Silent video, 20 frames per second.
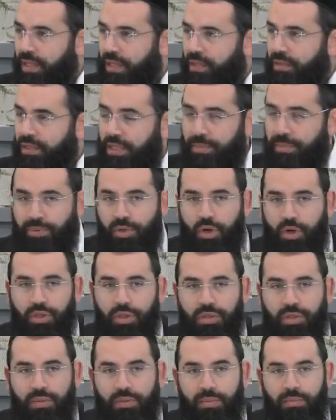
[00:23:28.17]

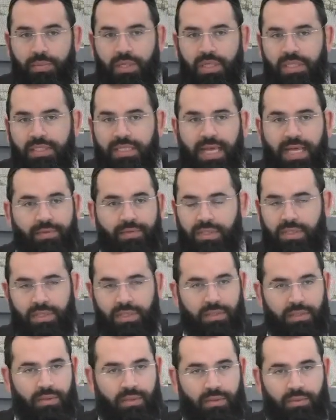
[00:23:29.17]
dibrot, because that
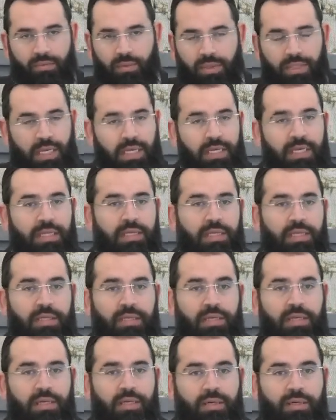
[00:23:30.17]
was what they needed
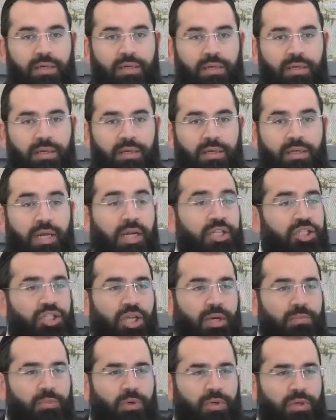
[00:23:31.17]
to hear, not
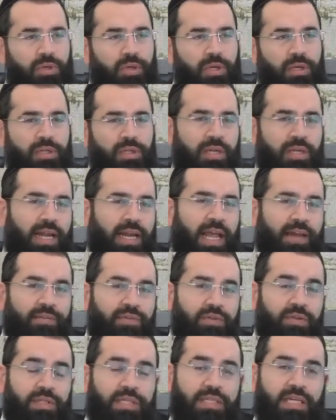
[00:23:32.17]
shamor. They didn't have
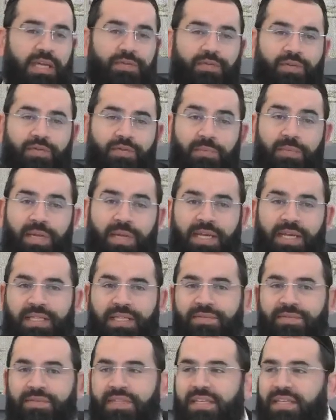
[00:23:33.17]
to stay away from
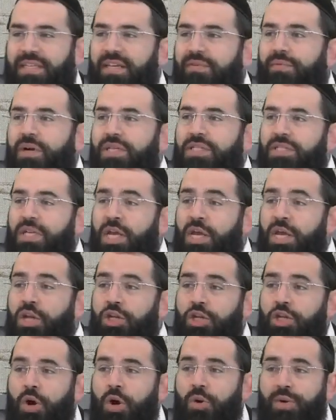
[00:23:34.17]
negativity. There was
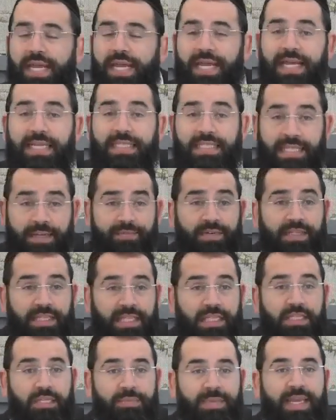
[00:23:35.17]
no
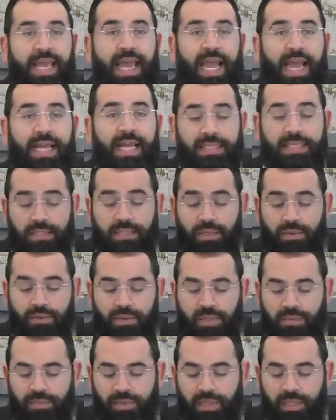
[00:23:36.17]
negativity to be had, so to
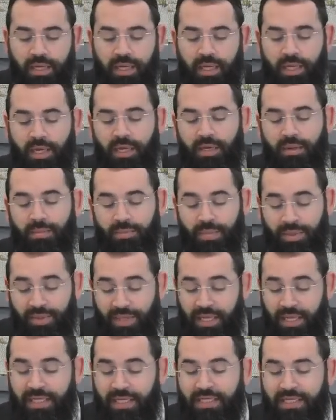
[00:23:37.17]
speak. But
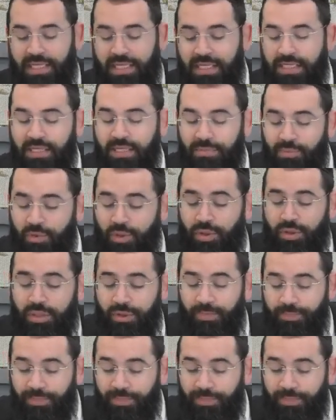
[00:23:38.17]
then he says dibrot